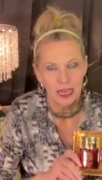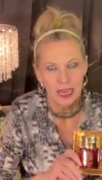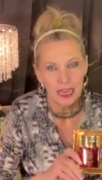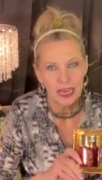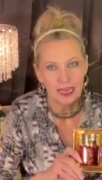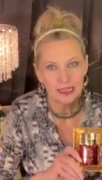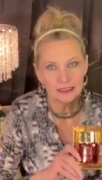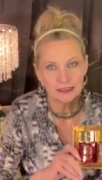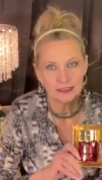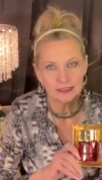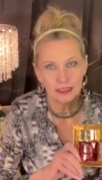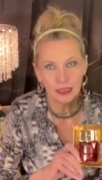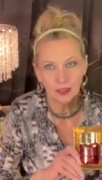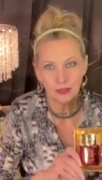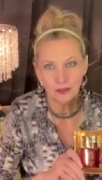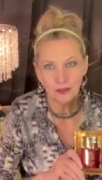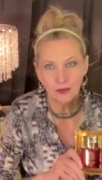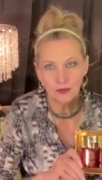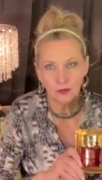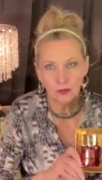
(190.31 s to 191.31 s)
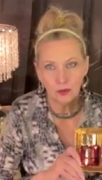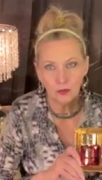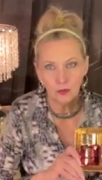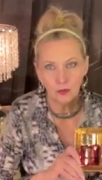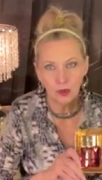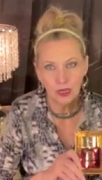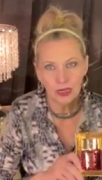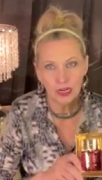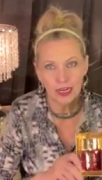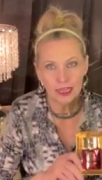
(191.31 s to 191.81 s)
and tell you
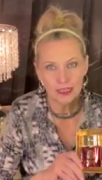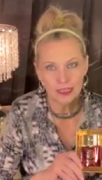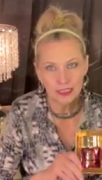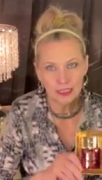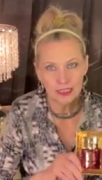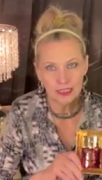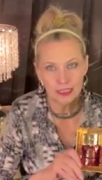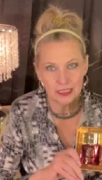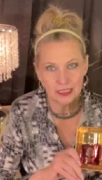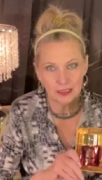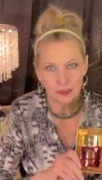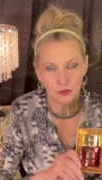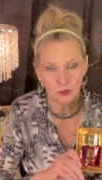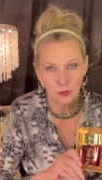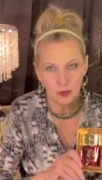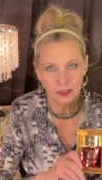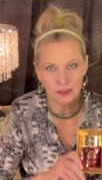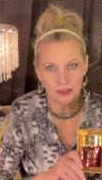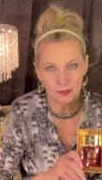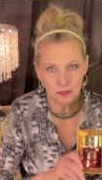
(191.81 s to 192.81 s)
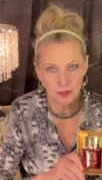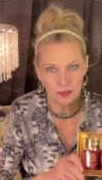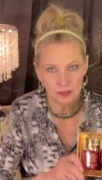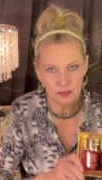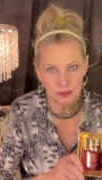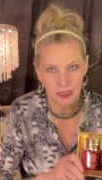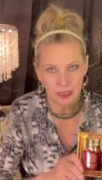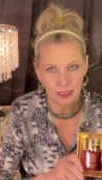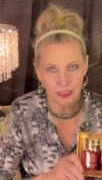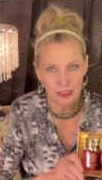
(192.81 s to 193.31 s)
what I think each one smells
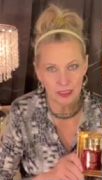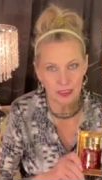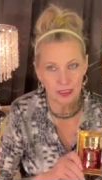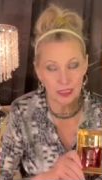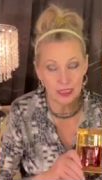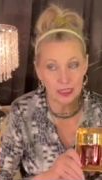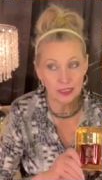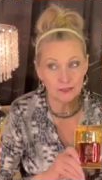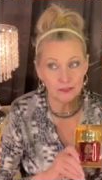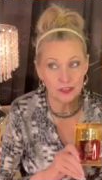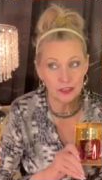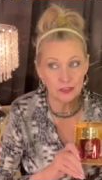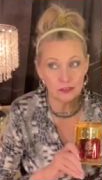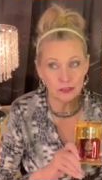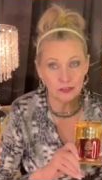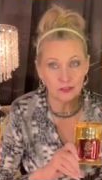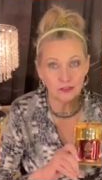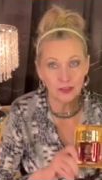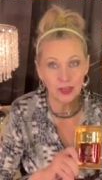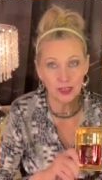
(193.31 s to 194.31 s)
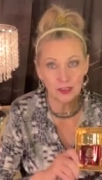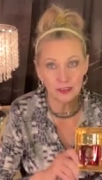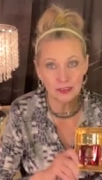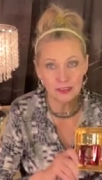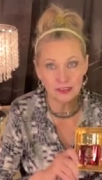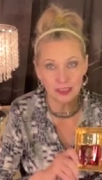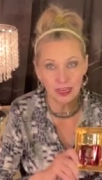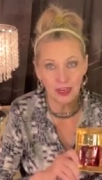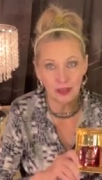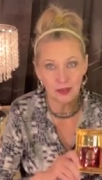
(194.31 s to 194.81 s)
like, and if there's a fragrance
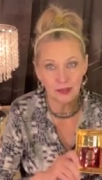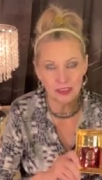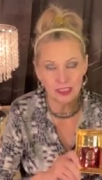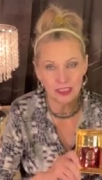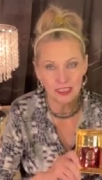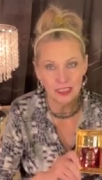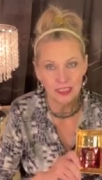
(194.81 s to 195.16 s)
out